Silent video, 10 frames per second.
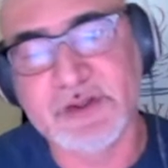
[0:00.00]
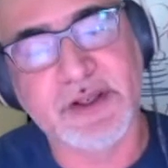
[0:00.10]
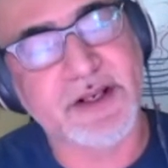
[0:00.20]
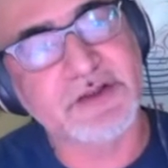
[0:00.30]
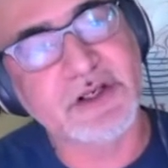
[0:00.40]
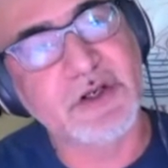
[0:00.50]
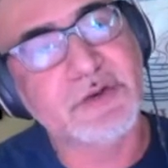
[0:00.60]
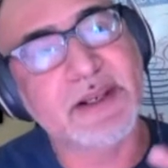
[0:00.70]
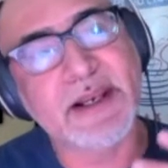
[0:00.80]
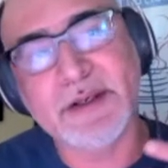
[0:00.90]
You can actually
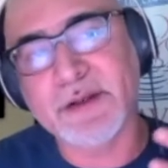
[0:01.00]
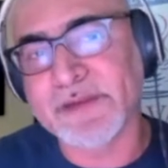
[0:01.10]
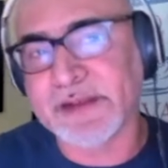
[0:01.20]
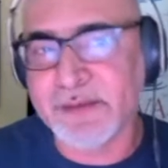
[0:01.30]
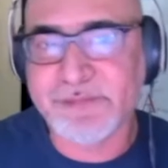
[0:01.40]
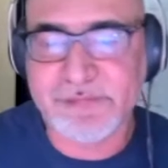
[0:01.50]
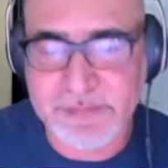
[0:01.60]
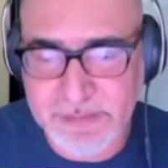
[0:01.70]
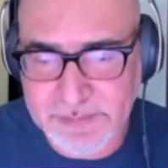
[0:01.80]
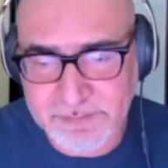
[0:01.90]
look at any of the GIF
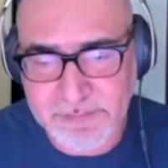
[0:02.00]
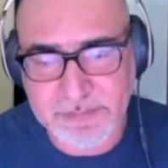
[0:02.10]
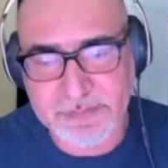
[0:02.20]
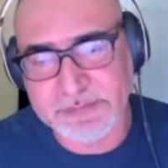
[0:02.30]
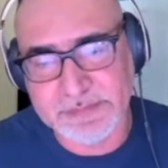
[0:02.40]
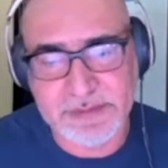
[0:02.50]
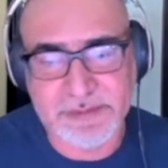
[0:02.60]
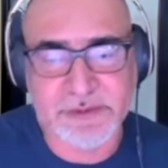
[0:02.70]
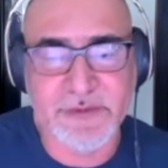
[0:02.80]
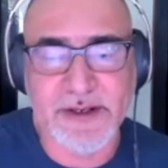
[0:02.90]

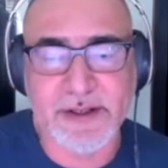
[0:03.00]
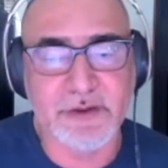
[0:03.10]
created.